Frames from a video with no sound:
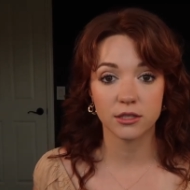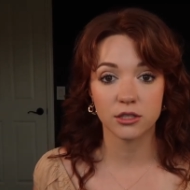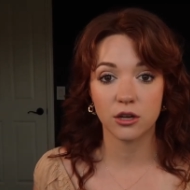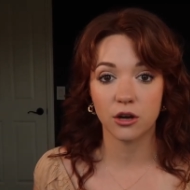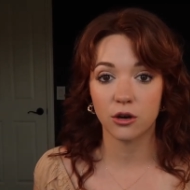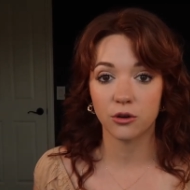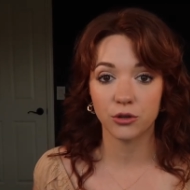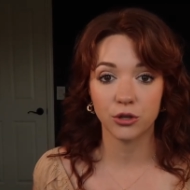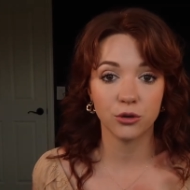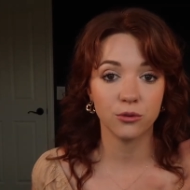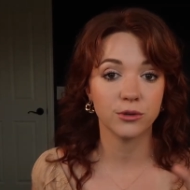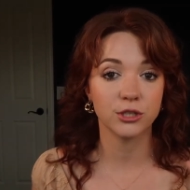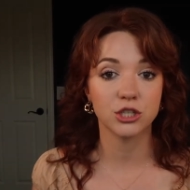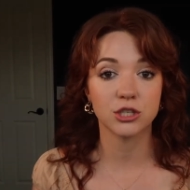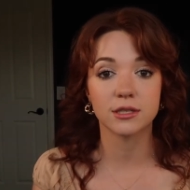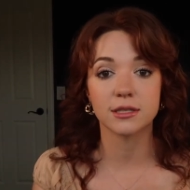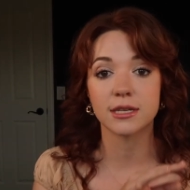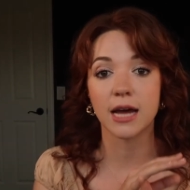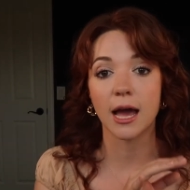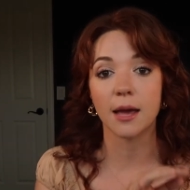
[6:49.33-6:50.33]
So you would
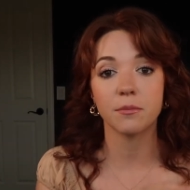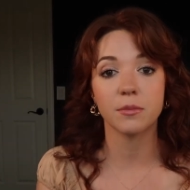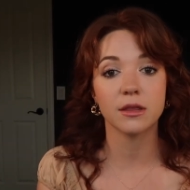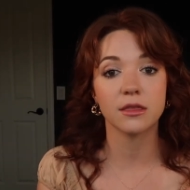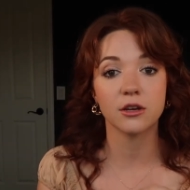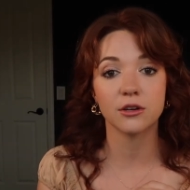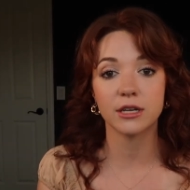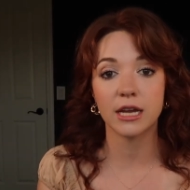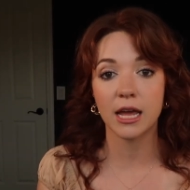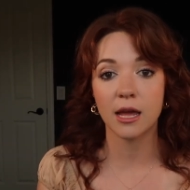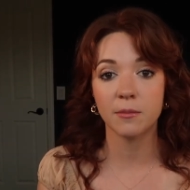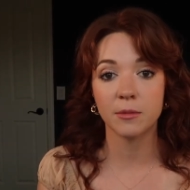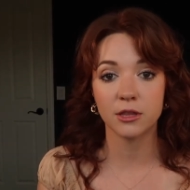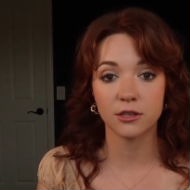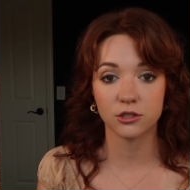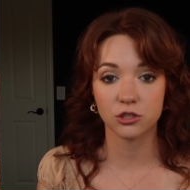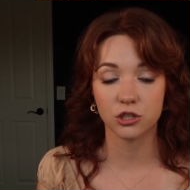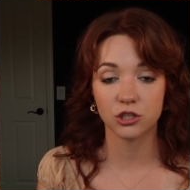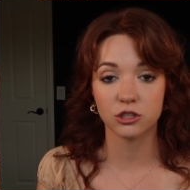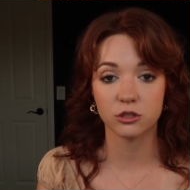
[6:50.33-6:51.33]
just type in their name in the
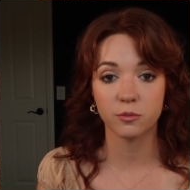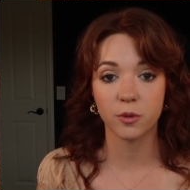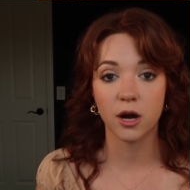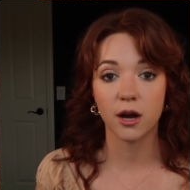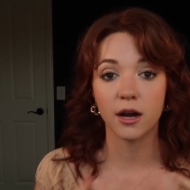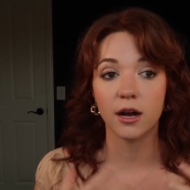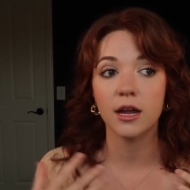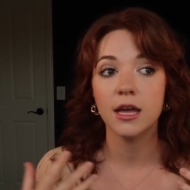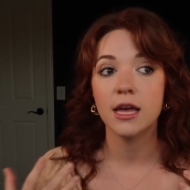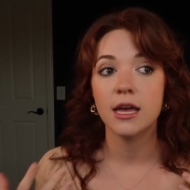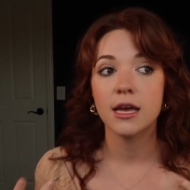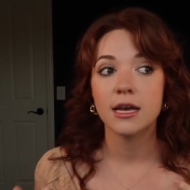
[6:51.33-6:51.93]
search bar.